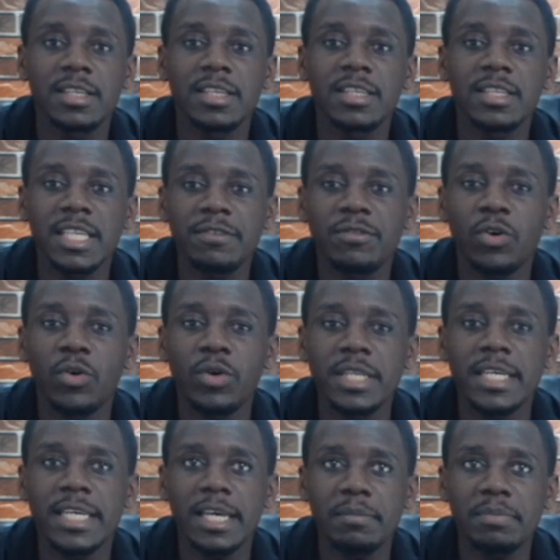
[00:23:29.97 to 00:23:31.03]
they've
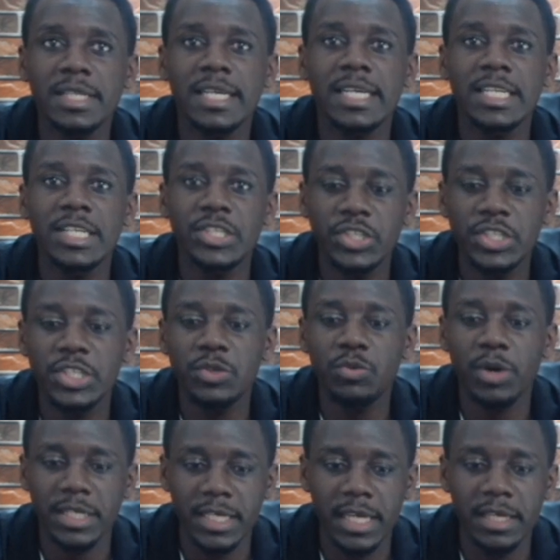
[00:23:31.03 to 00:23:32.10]
only kept a clean sheet in
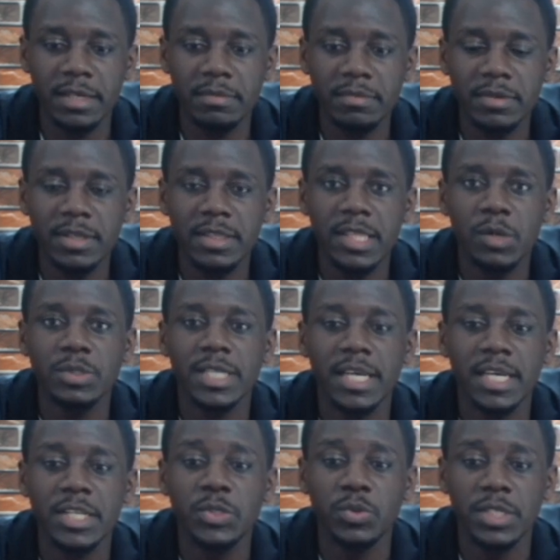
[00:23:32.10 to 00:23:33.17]
one game. That was
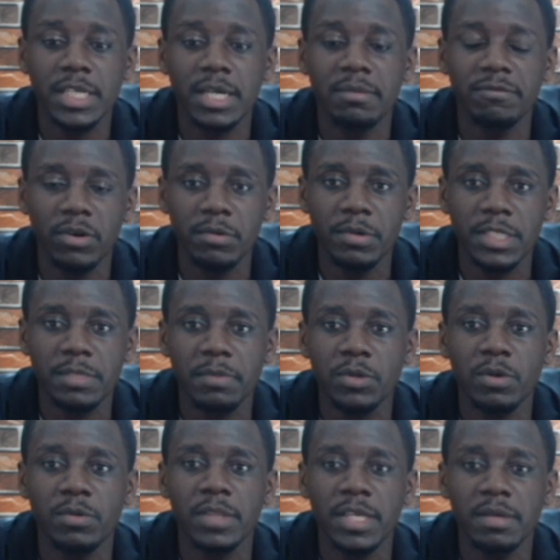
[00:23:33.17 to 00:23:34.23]
against Nottingham Forest. But
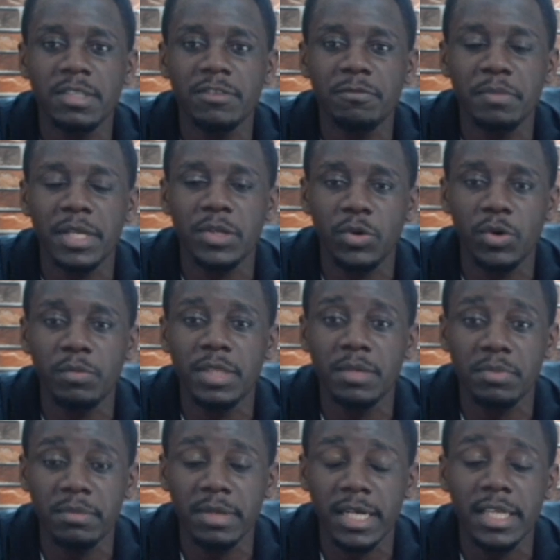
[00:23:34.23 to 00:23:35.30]
all of the games they've played home in the
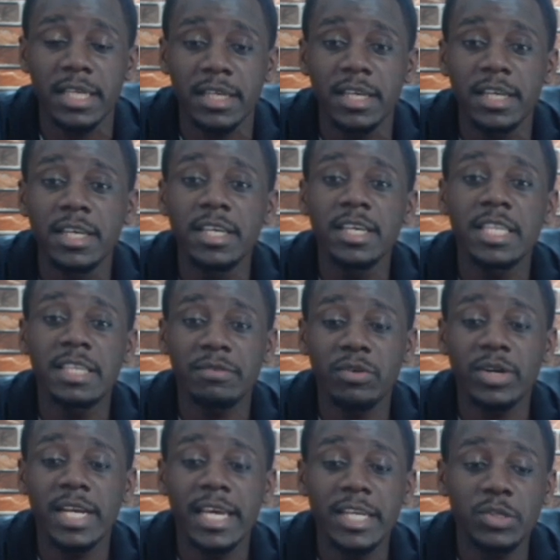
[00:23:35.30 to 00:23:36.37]
Premier League, they've
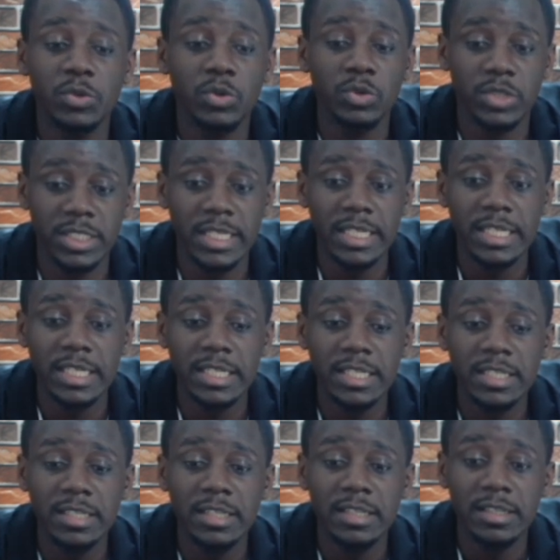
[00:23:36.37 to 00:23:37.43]
gone ahead to concede.
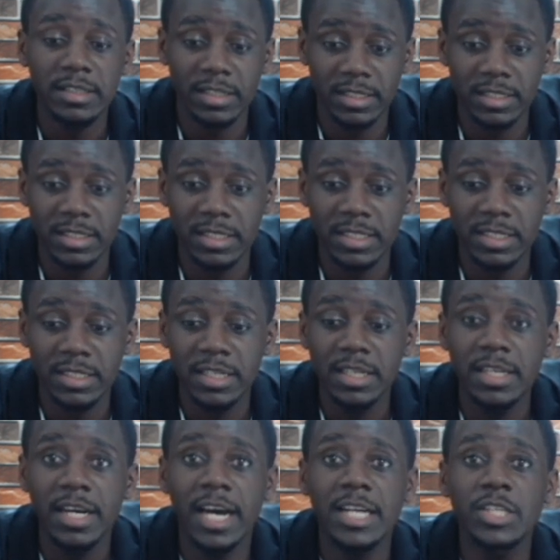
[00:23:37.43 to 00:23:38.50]
That's it.
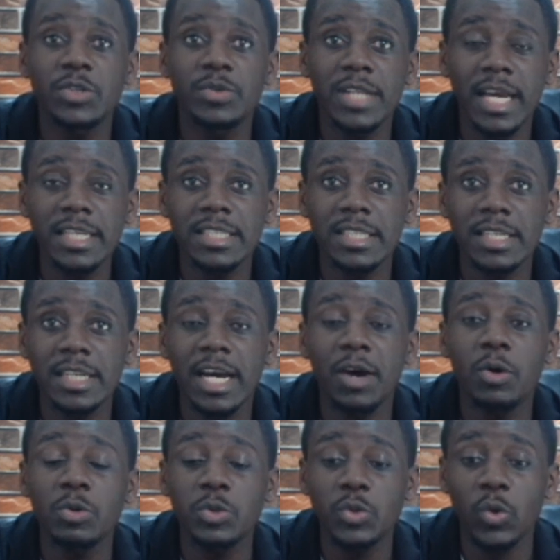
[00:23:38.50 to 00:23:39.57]
And United are
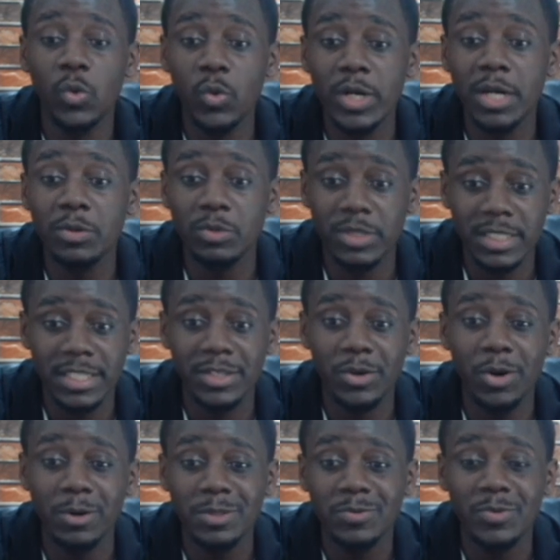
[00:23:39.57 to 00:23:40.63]
also good at conceding
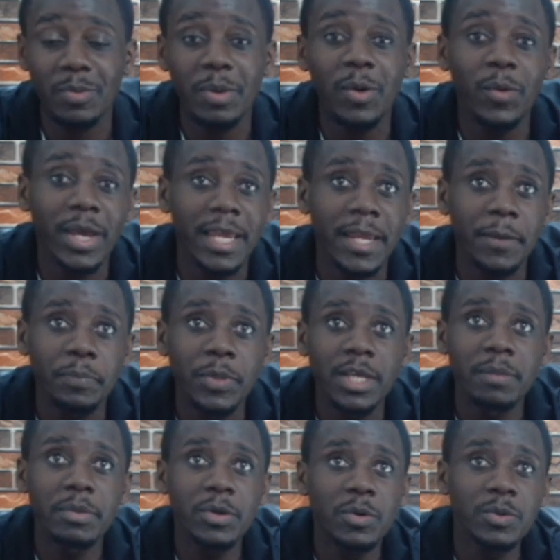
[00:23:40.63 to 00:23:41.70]
goals from away
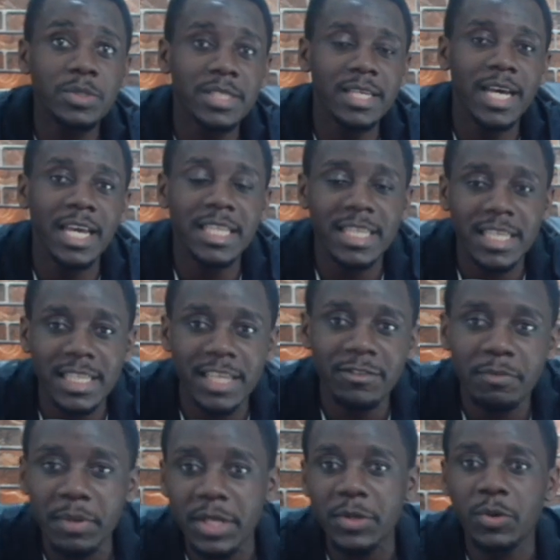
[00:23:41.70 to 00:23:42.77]
because I think
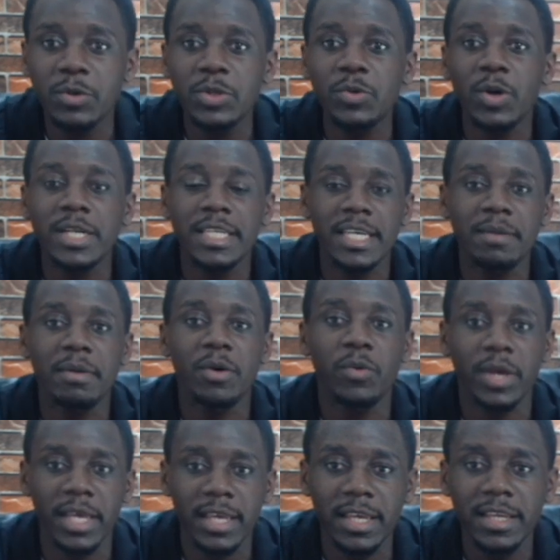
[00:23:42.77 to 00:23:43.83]
they've played only one game
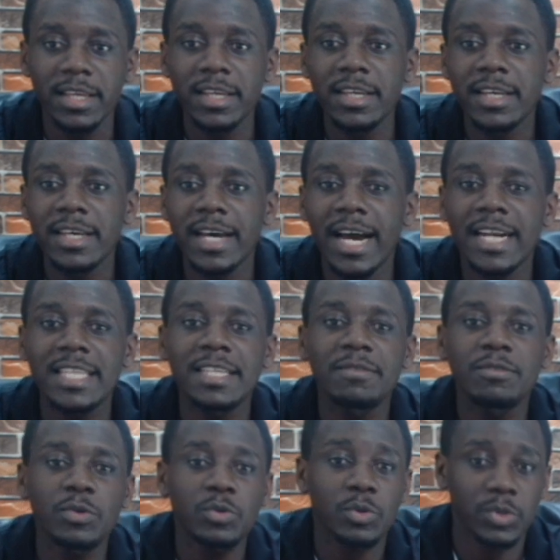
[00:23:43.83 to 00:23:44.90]
away and they've
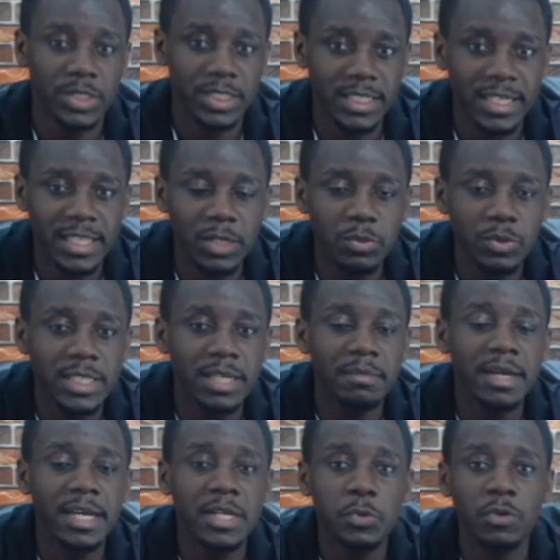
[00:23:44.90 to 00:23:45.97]
not conceded. That was a game
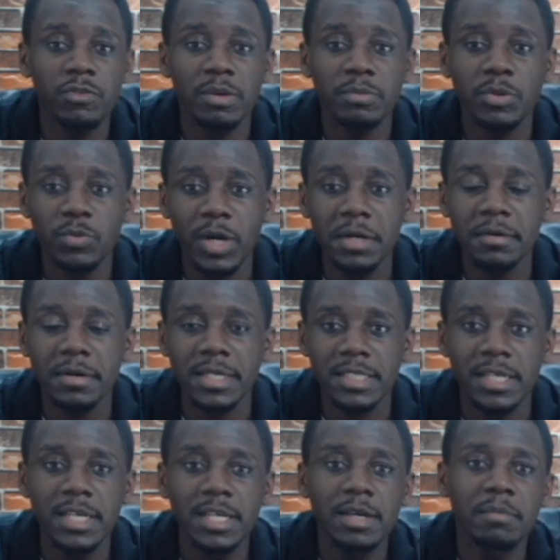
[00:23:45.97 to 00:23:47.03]
against Wolverhampton Wanderers.
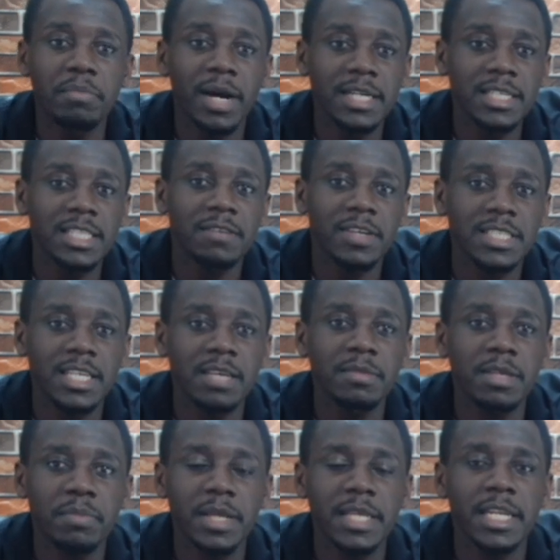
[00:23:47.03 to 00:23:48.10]
But the first game
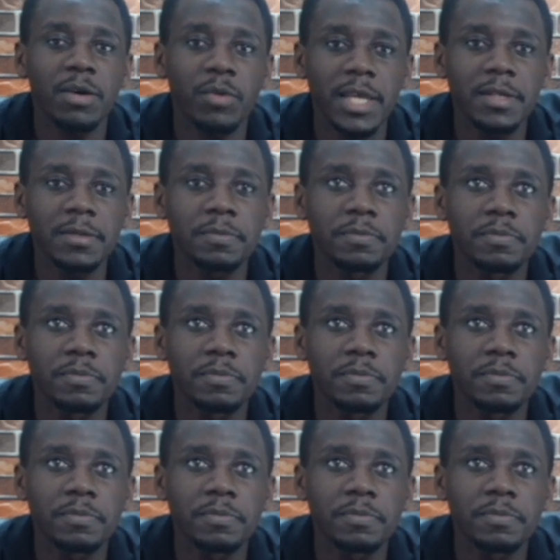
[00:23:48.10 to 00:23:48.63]
they played away,